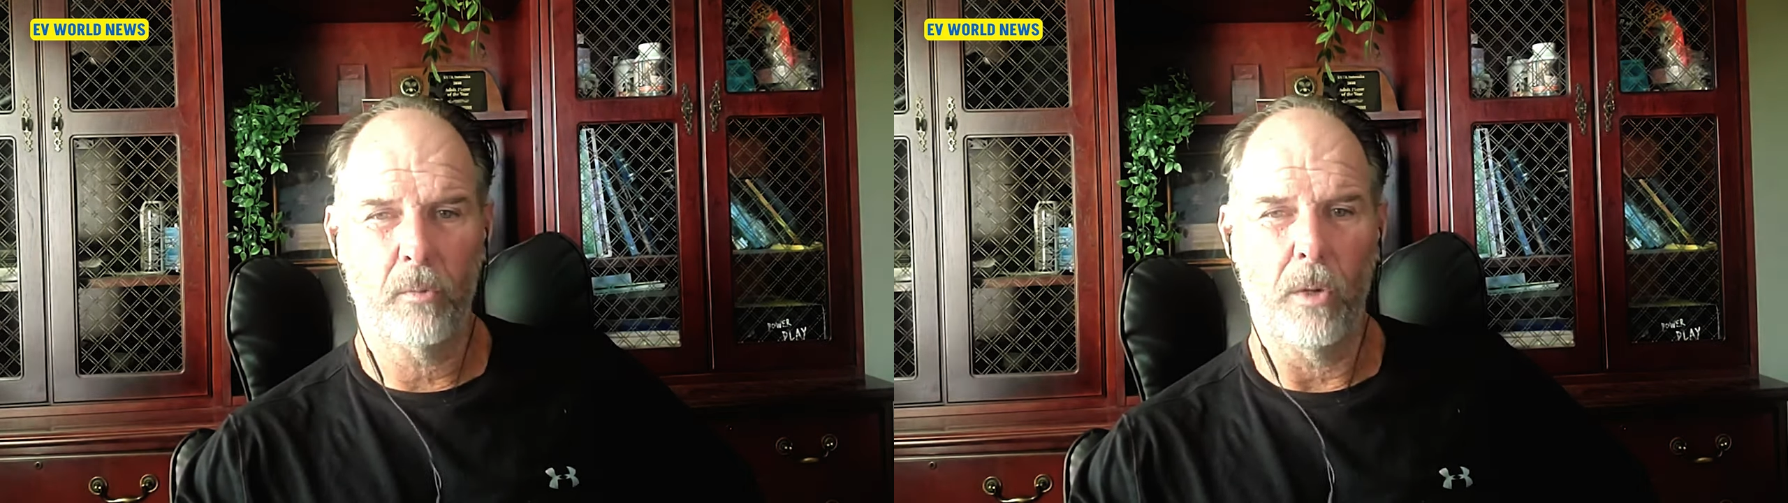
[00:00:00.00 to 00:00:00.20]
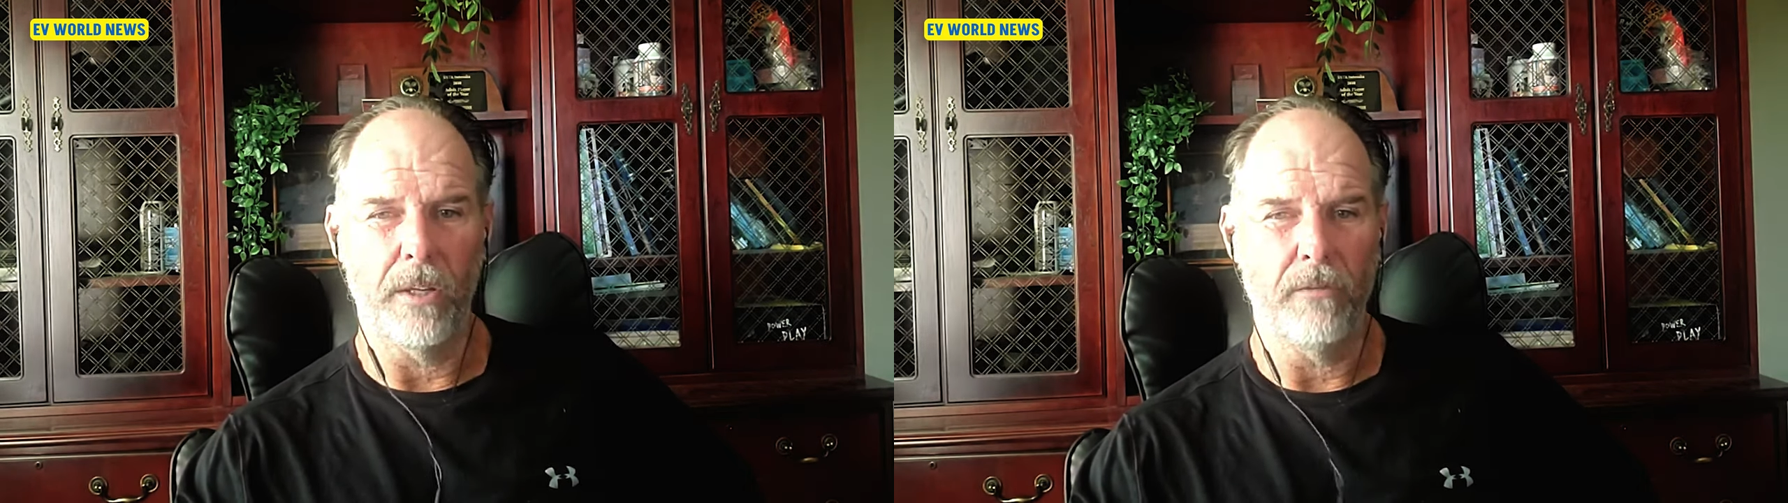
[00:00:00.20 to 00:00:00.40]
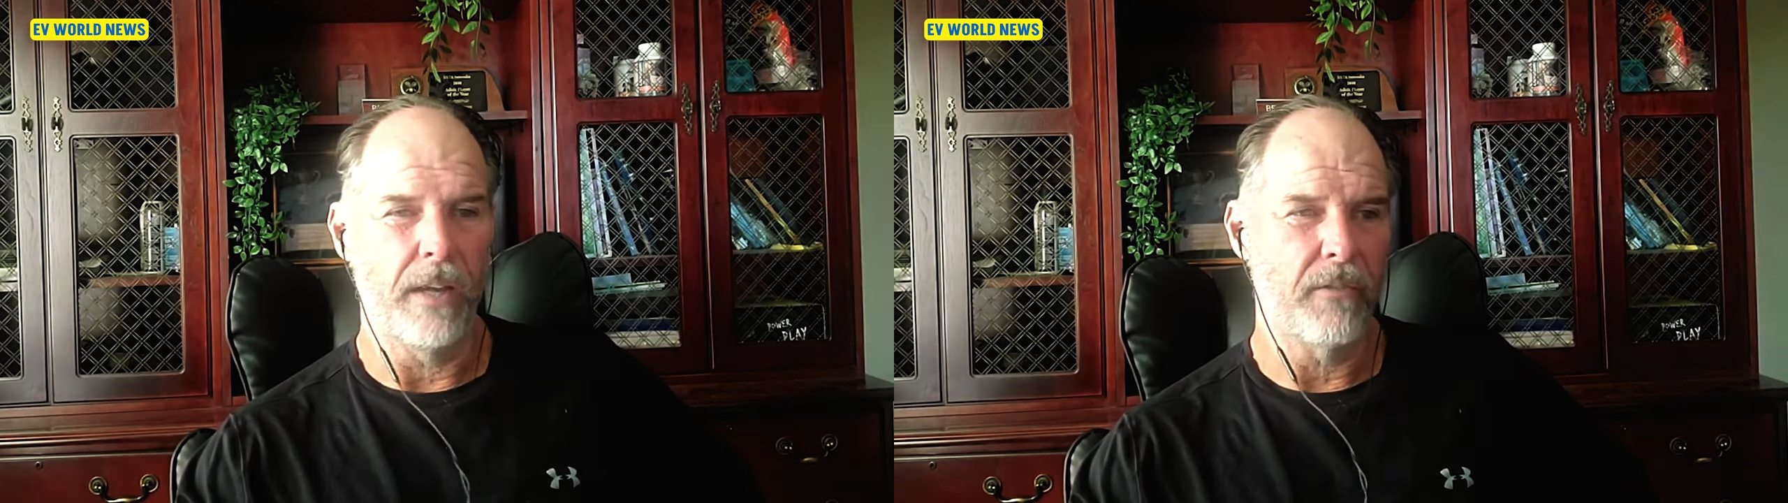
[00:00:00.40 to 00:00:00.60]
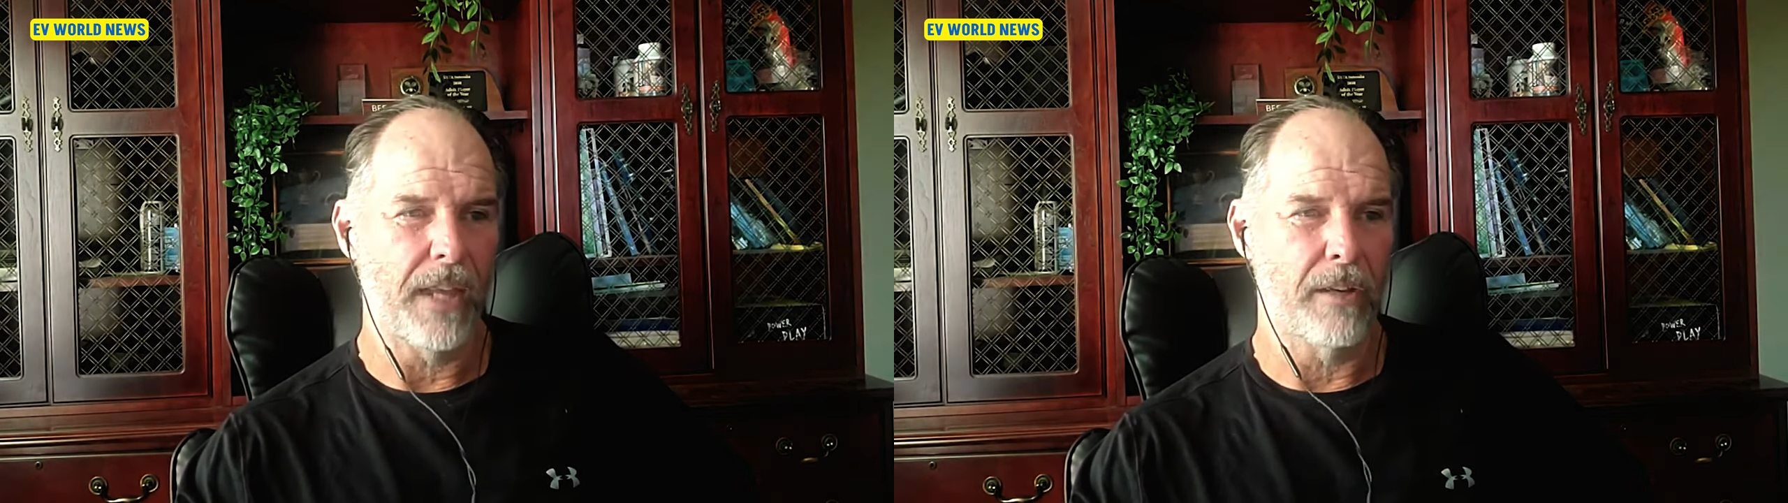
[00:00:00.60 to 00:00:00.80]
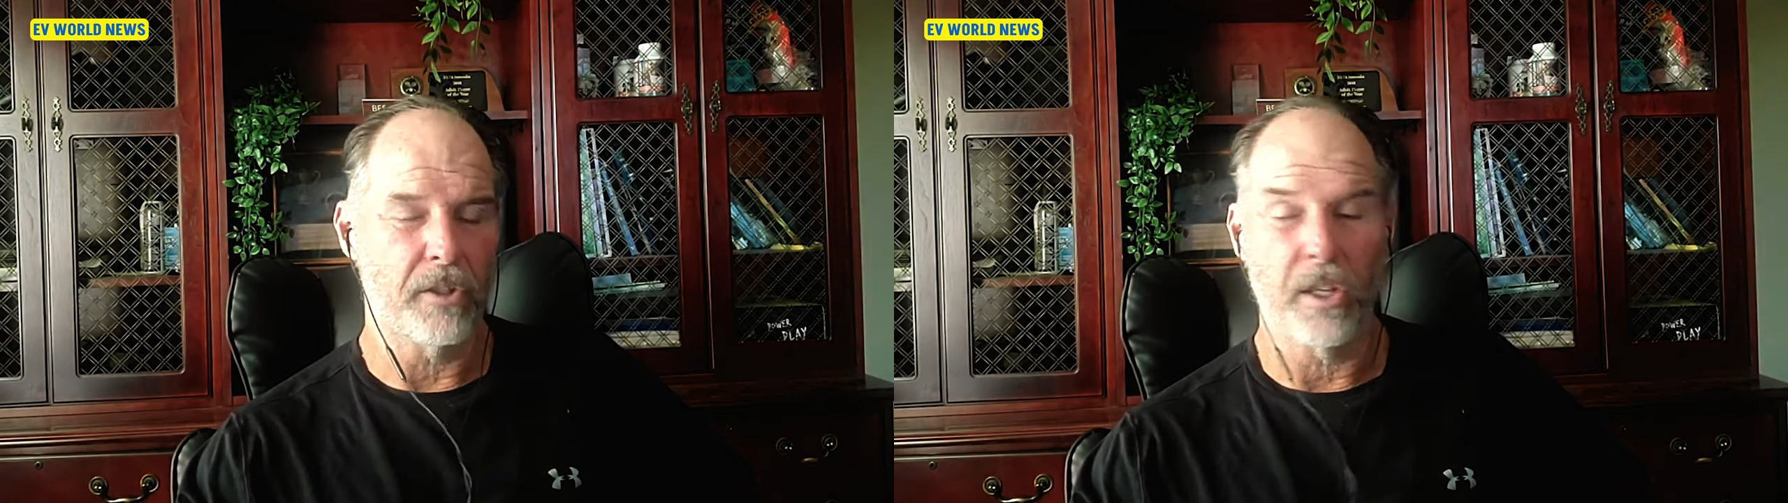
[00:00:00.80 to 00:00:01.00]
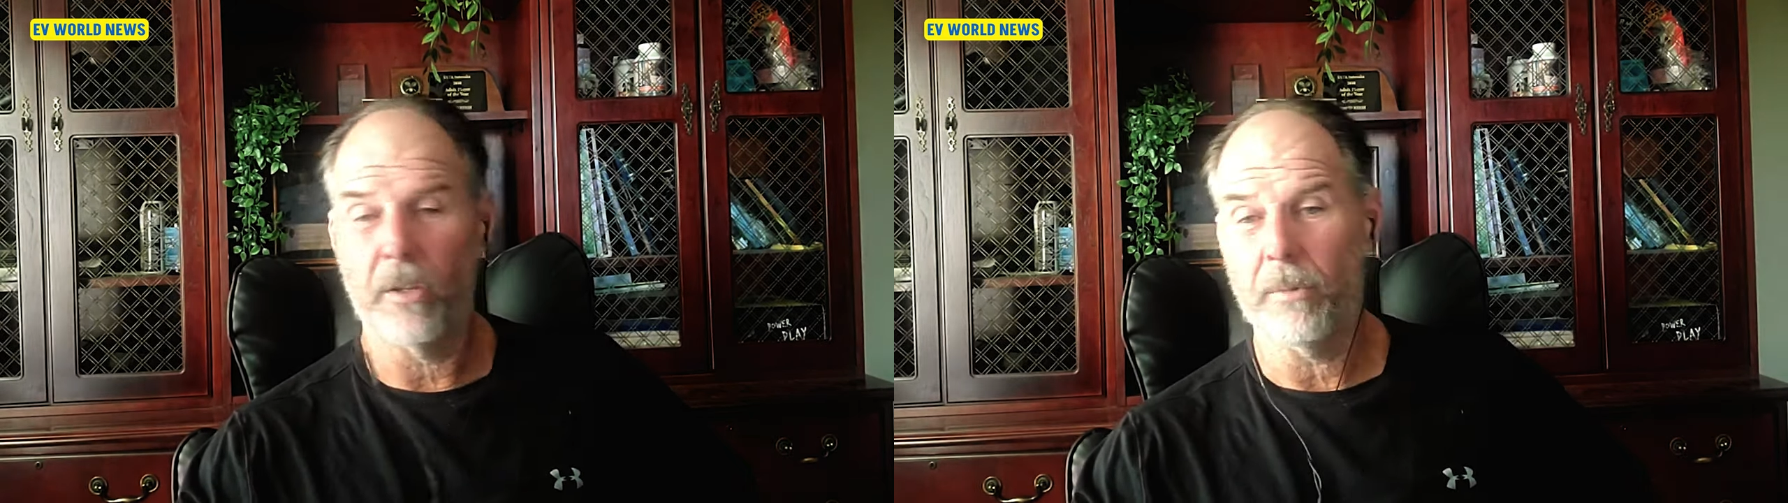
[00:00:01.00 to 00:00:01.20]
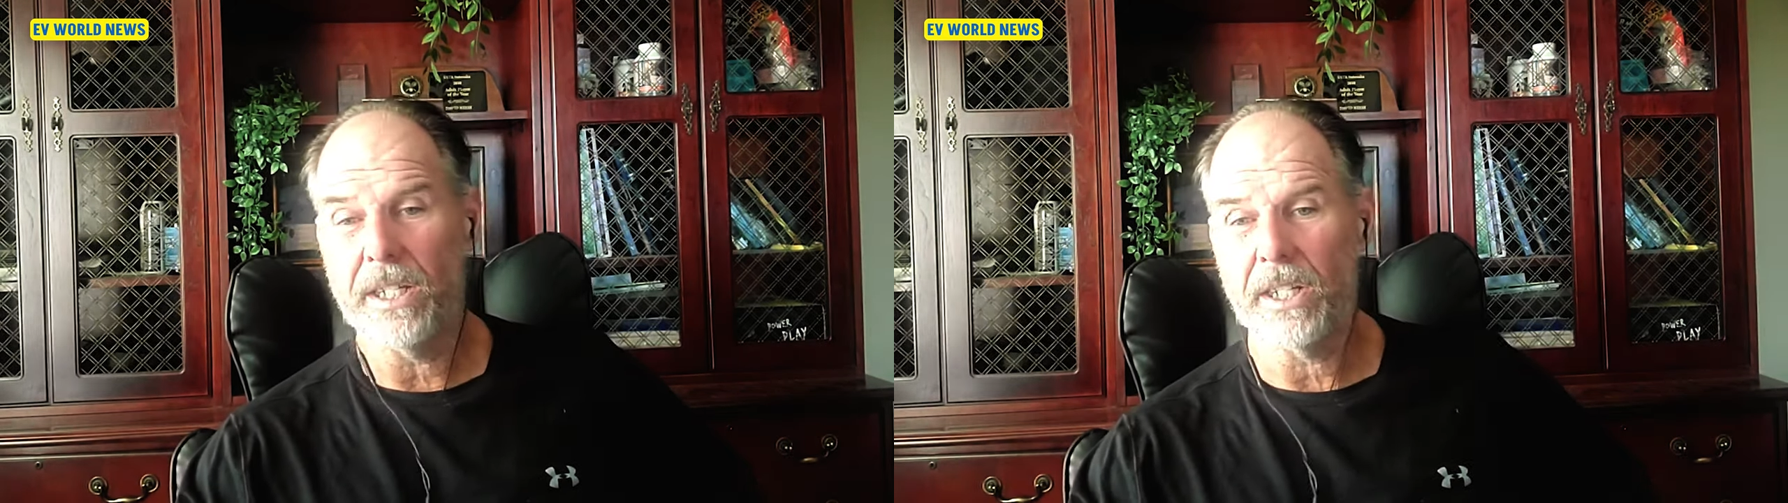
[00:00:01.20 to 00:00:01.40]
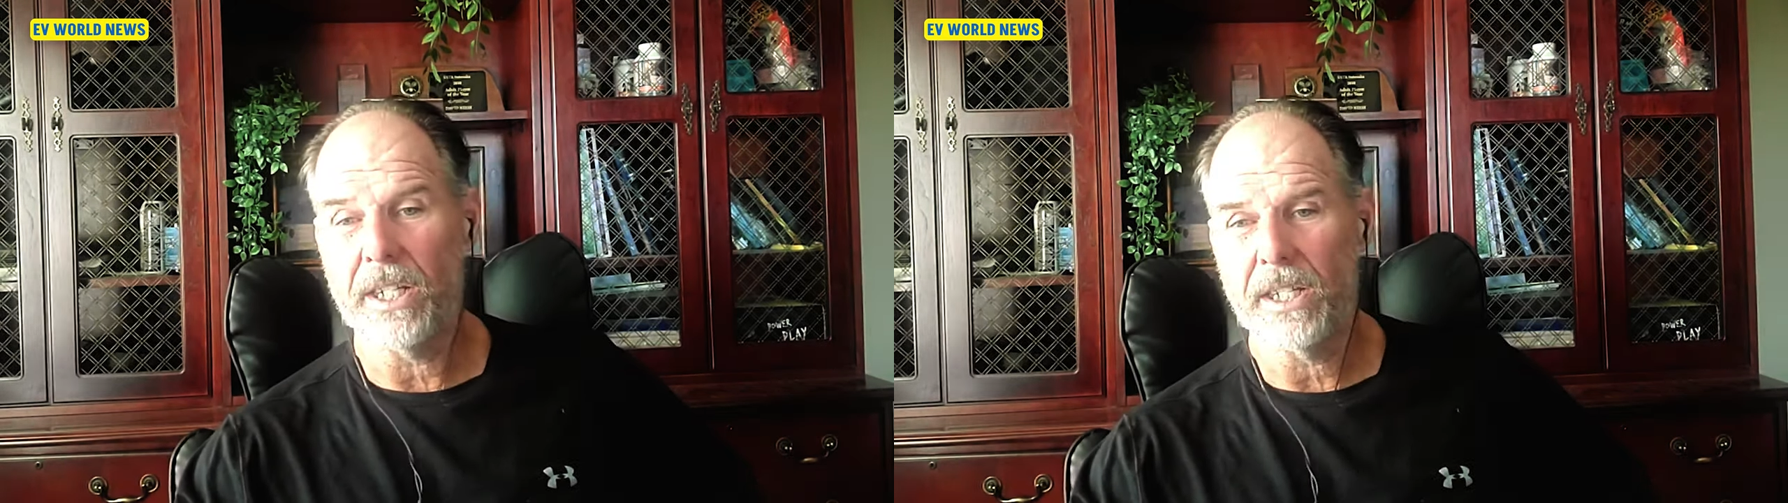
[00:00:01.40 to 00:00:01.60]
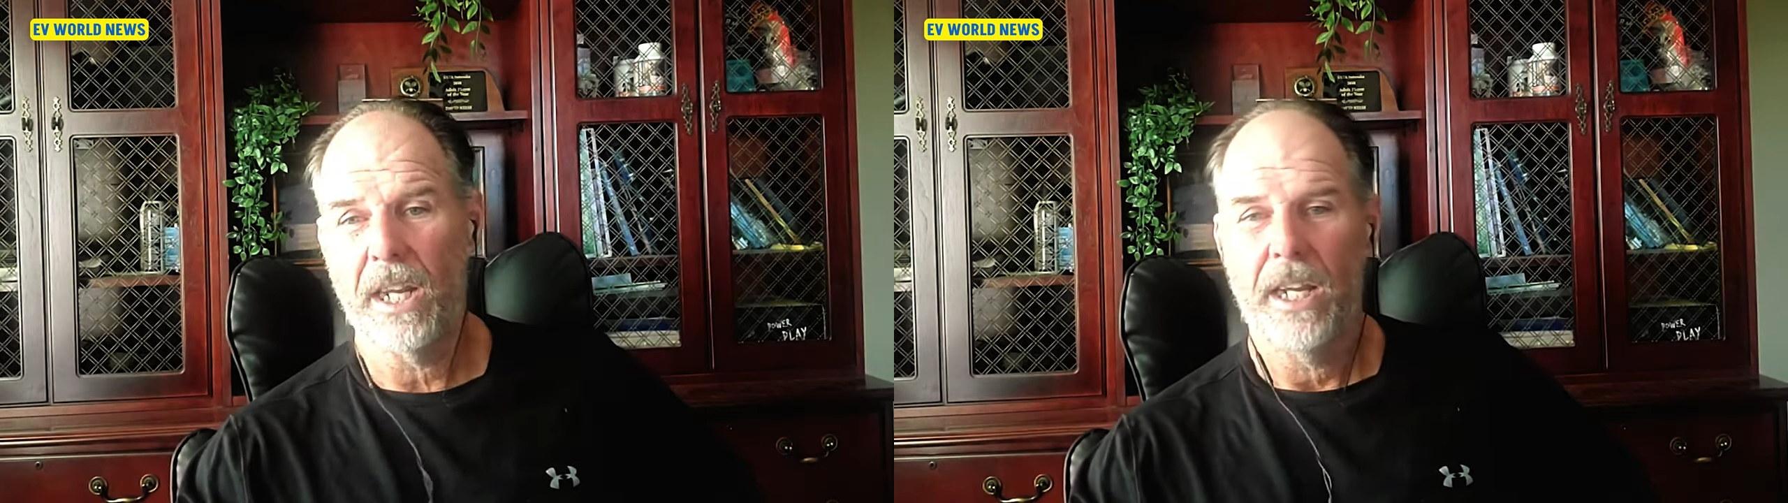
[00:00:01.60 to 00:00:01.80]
25,000. And the reason is,